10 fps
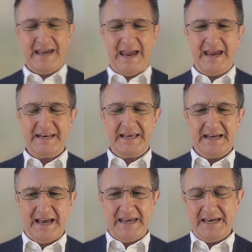And
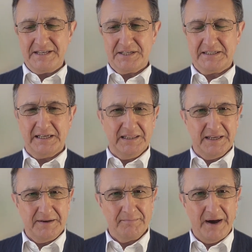it's still
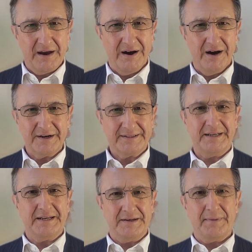in my heart
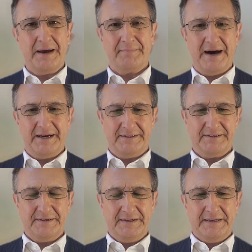and in my mind
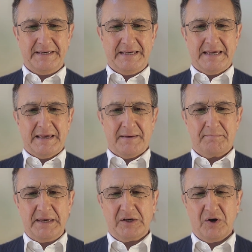
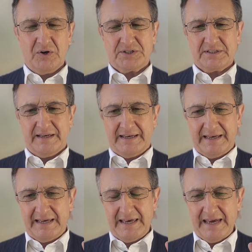because
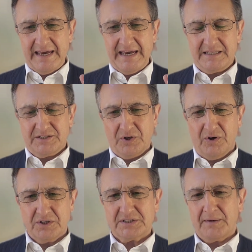it
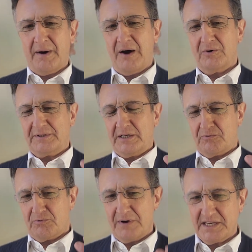talks about the
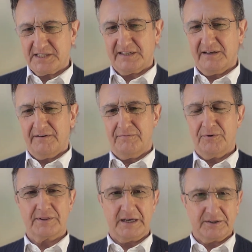rest
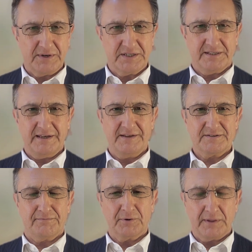for the
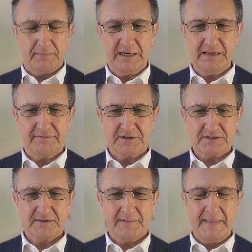Christians, for the
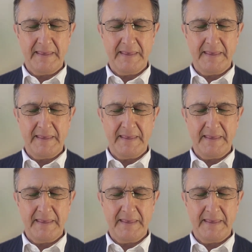believers.